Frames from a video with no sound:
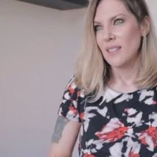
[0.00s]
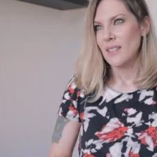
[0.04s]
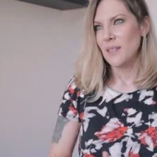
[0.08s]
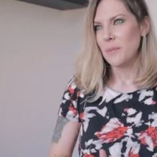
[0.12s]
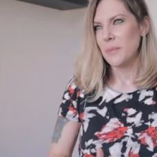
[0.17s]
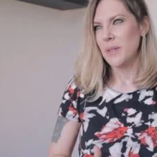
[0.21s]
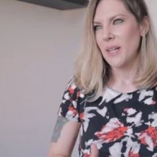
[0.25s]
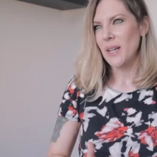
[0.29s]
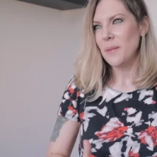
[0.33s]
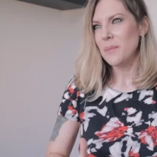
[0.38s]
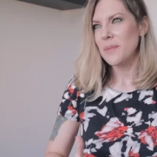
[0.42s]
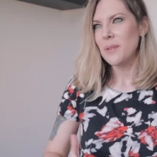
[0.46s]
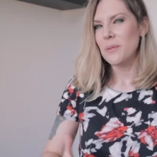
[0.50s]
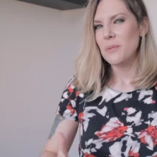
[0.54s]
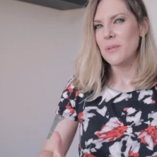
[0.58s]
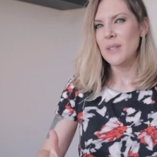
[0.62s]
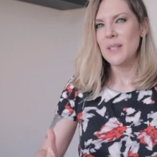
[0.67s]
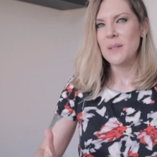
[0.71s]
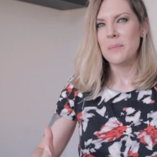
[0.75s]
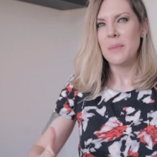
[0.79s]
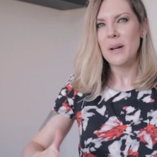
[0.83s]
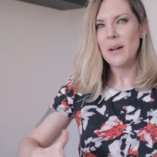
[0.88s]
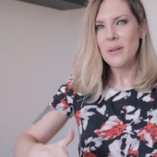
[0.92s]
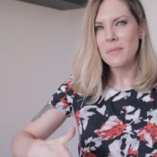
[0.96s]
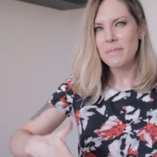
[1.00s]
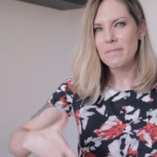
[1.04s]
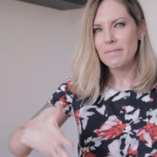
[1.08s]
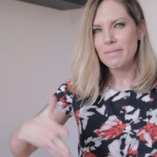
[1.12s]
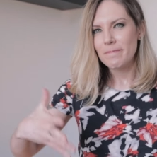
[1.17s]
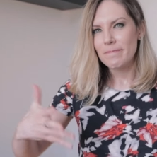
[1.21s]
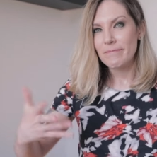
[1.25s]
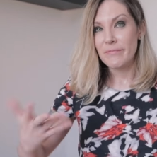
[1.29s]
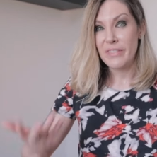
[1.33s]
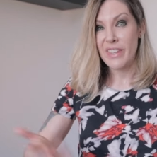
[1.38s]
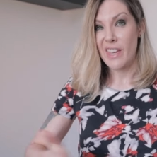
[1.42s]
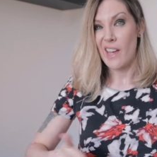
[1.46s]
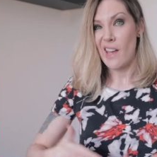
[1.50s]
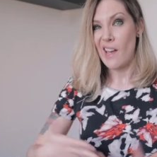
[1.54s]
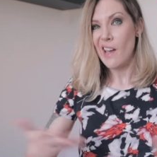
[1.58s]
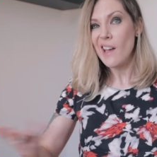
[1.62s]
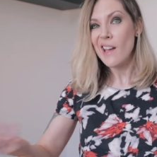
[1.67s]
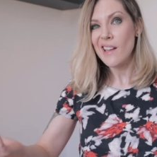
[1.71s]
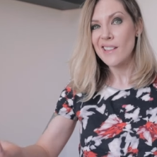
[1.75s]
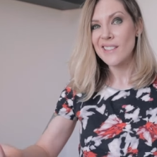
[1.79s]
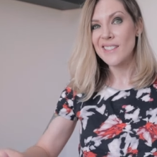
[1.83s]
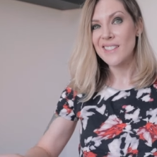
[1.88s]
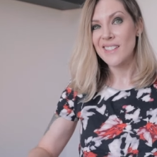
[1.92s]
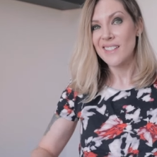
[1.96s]
Sometimes I read about
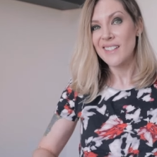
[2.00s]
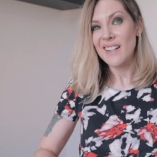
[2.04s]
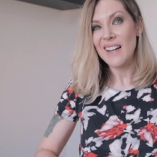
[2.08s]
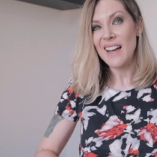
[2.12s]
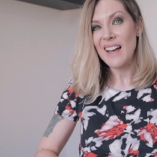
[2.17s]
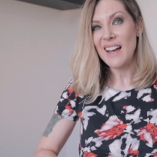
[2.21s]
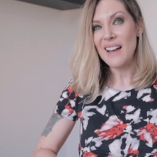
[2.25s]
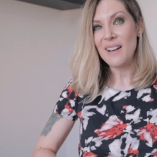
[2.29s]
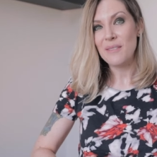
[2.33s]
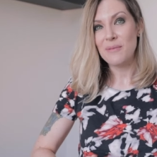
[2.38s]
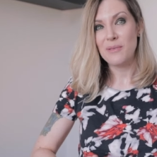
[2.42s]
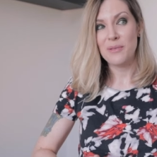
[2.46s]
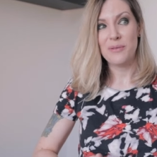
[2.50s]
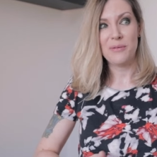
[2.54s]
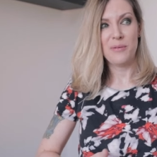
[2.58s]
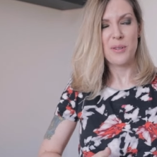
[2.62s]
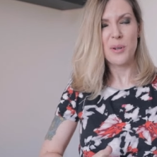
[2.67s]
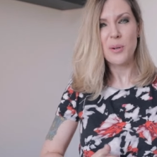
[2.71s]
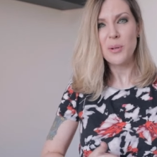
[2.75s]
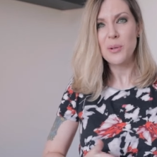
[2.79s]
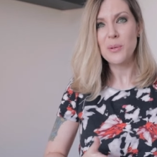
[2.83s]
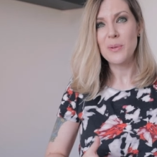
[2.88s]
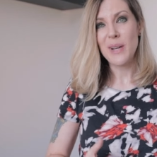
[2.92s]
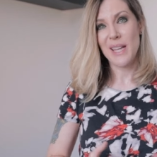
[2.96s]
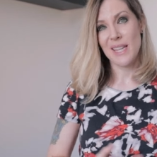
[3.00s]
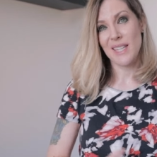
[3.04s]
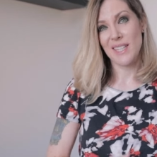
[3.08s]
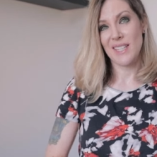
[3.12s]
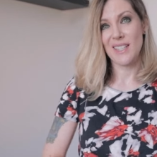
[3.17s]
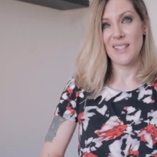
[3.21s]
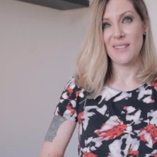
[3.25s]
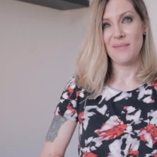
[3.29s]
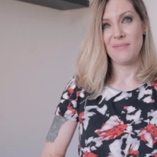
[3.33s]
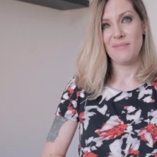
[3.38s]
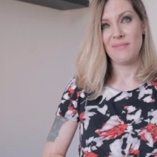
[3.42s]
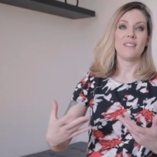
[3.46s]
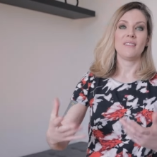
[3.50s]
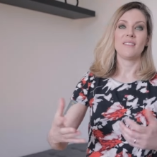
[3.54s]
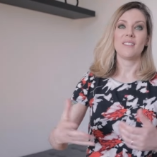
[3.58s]
cats and I have a photo idea.